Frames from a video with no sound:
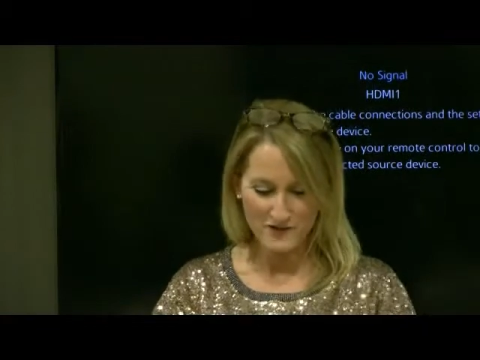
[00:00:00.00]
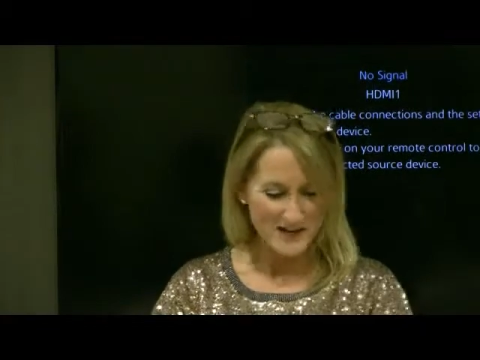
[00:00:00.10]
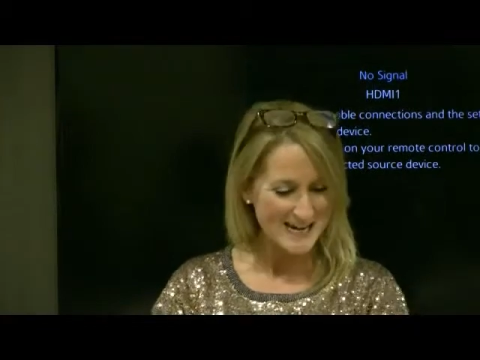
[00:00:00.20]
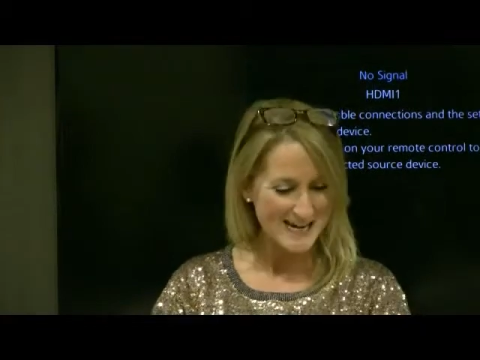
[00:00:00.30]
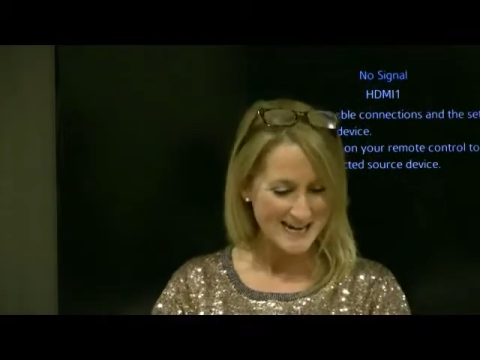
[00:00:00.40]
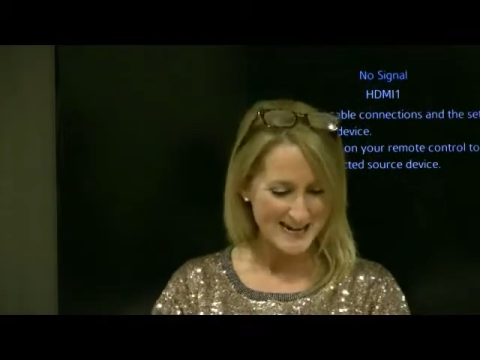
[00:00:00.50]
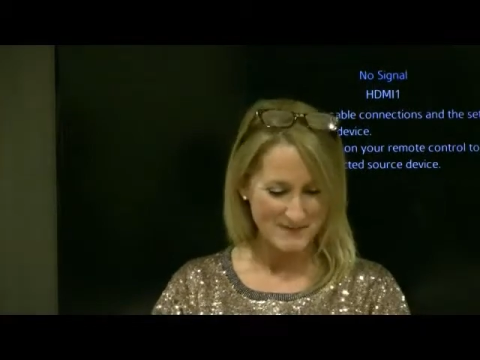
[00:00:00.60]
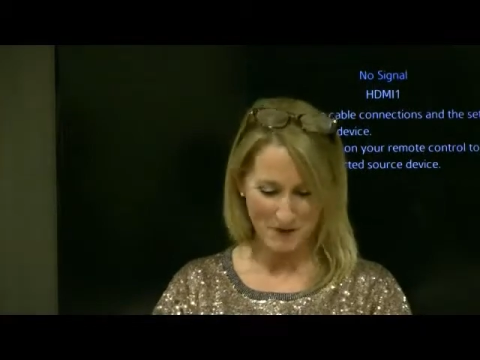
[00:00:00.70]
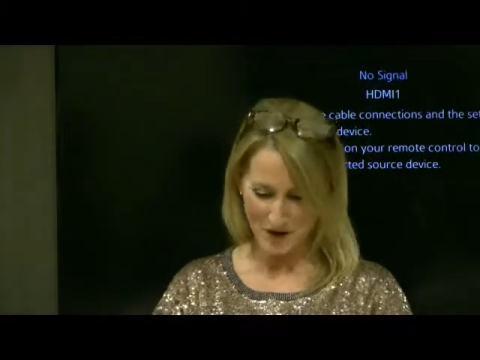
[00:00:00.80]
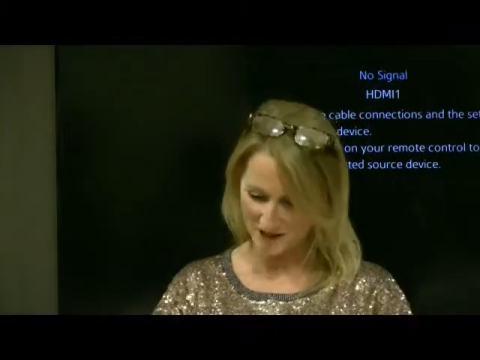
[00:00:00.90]

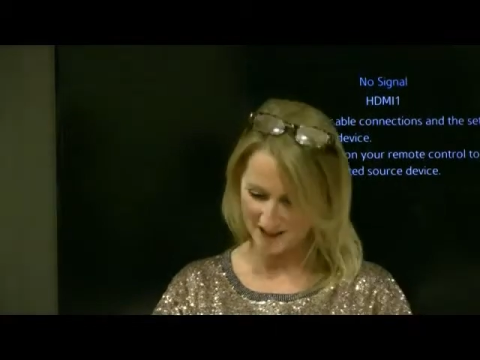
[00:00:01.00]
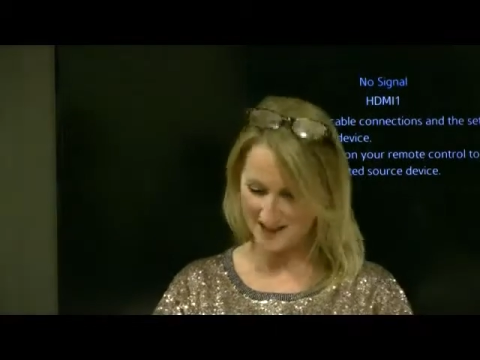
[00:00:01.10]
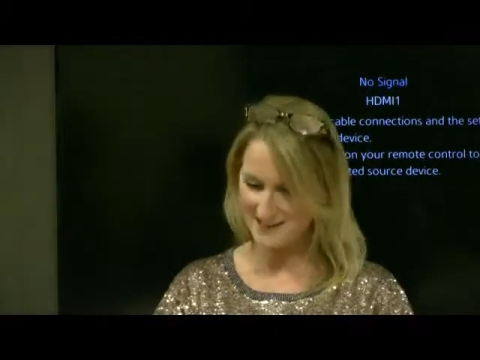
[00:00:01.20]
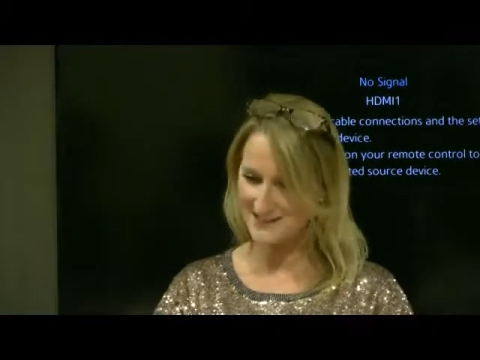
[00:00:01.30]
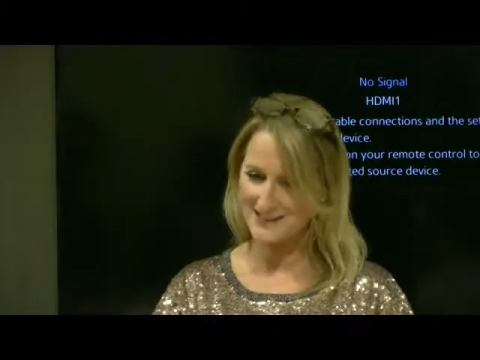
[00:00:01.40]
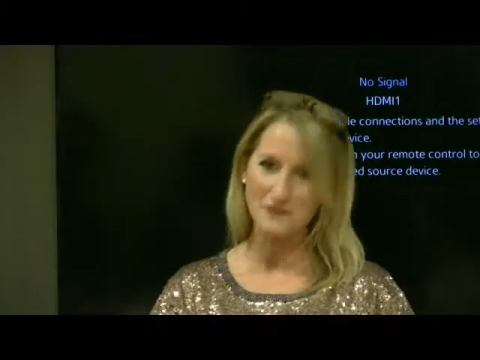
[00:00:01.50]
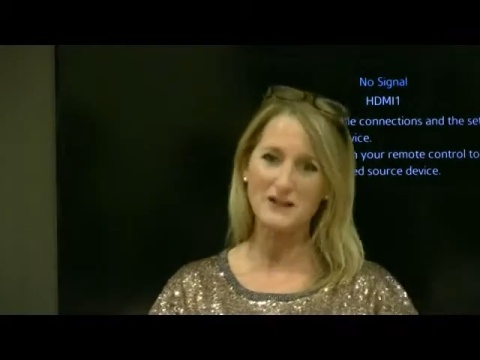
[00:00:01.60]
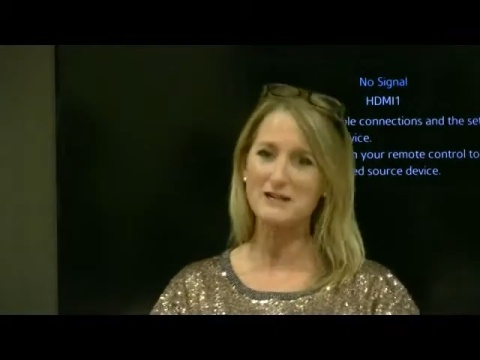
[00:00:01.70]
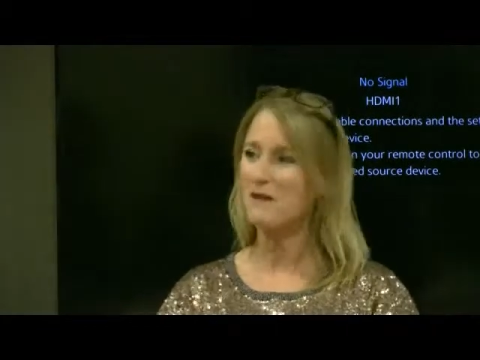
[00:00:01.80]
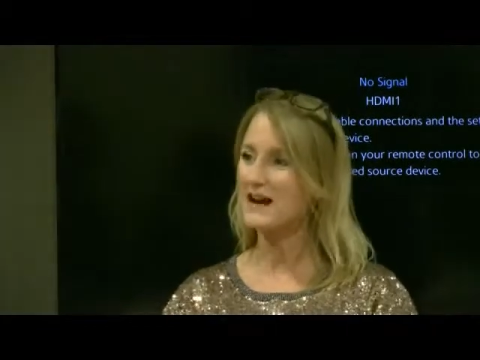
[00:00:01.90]
free person. So
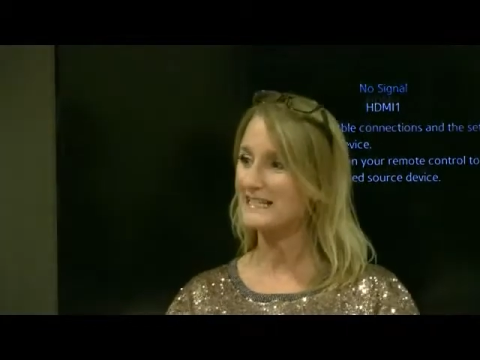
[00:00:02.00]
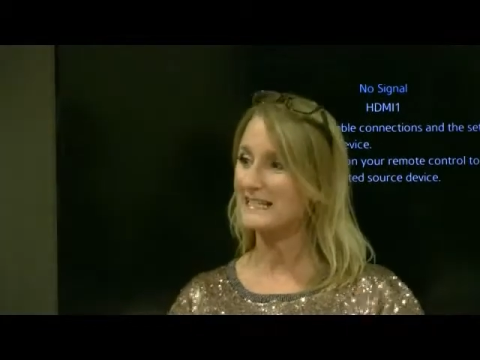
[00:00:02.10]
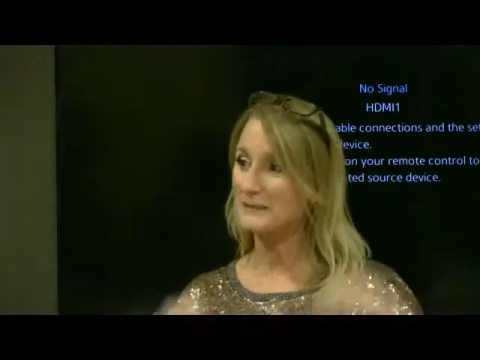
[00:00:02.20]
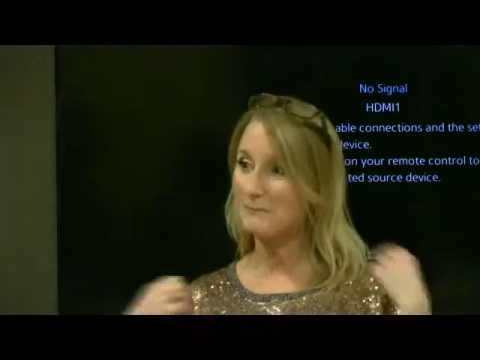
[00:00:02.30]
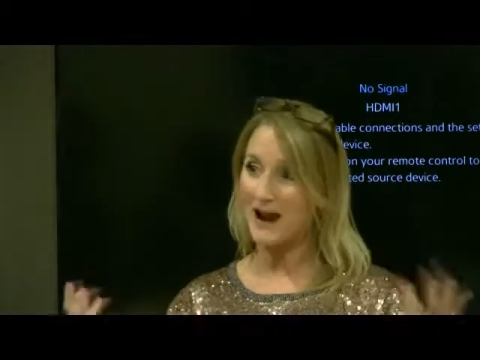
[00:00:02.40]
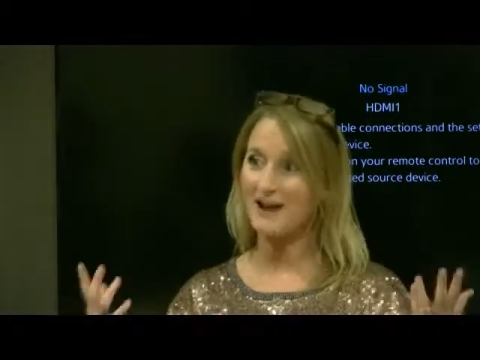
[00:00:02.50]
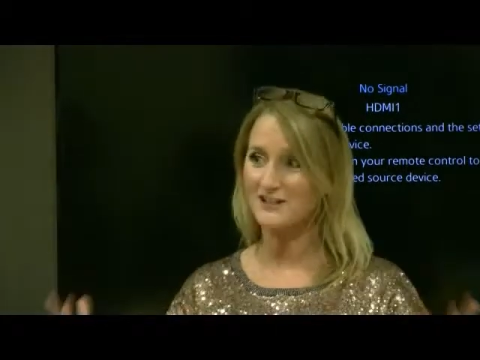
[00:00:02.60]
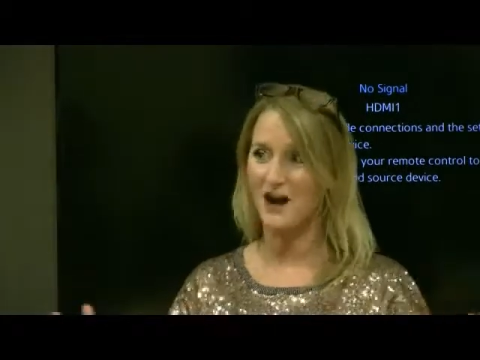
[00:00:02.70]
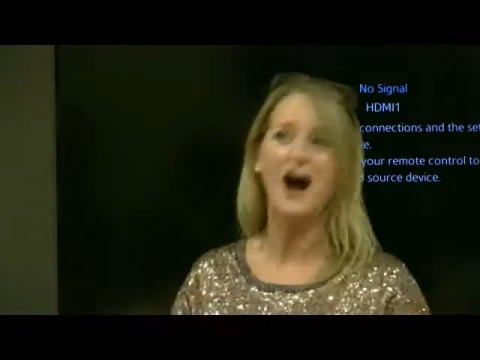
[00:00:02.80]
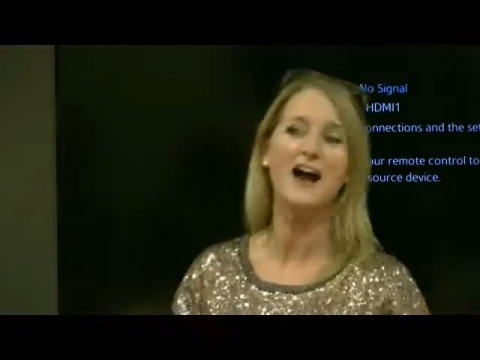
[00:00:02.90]
in my spare
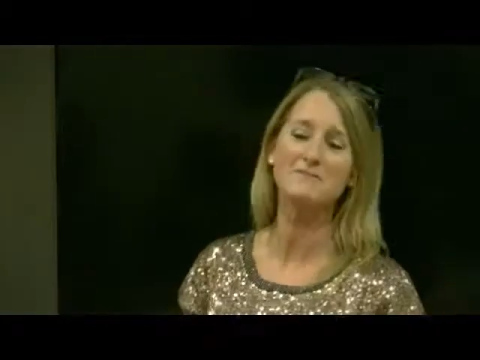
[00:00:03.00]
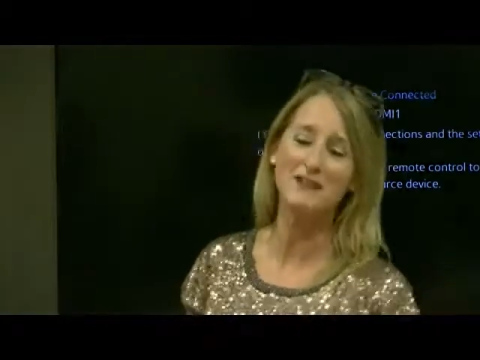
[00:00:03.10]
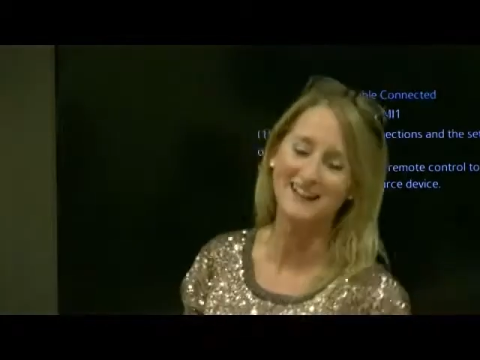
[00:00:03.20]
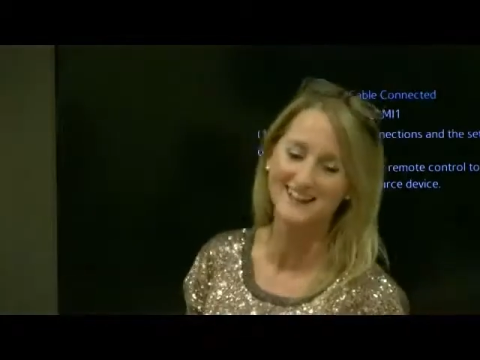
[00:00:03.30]
time,